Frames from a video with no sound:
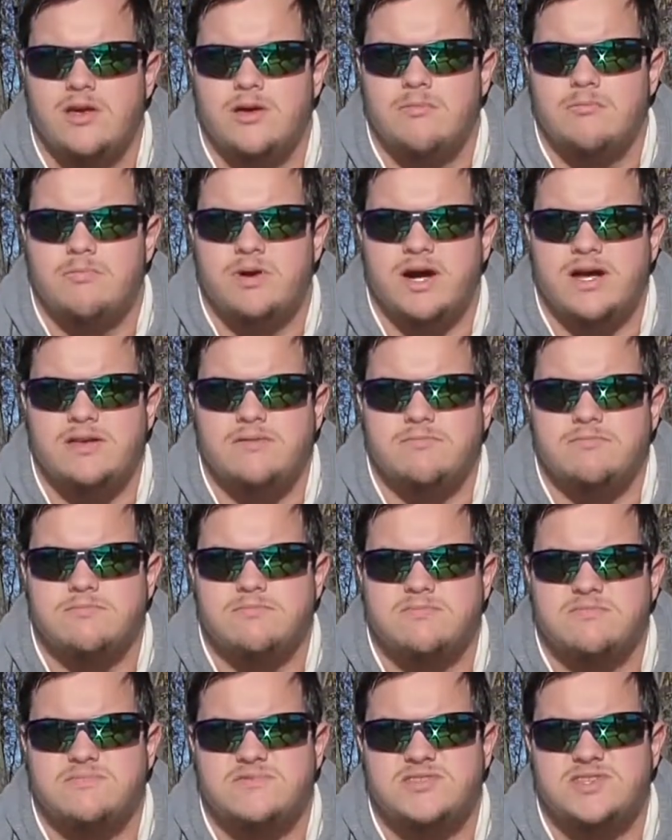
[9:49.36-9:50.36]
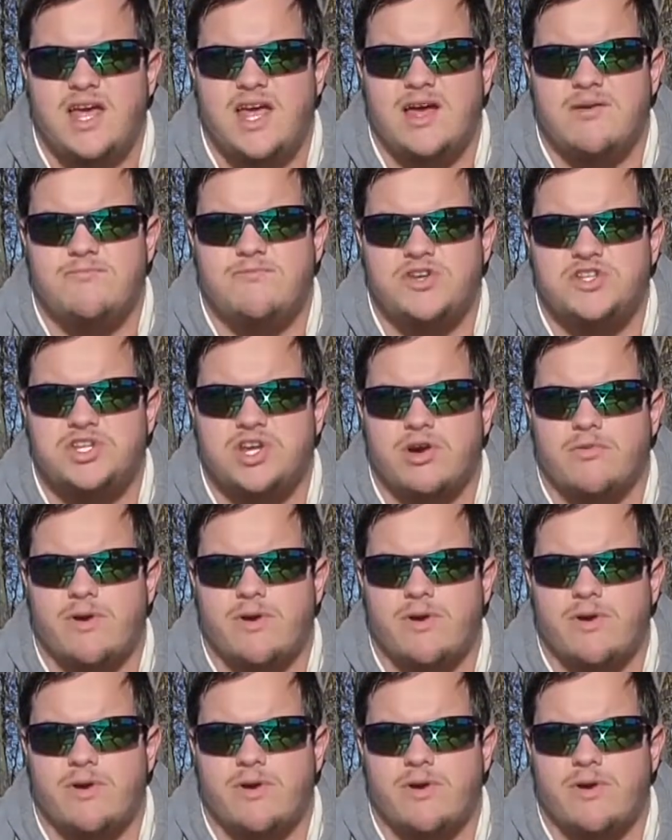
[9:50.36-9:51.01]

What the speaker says: But say I'm fishing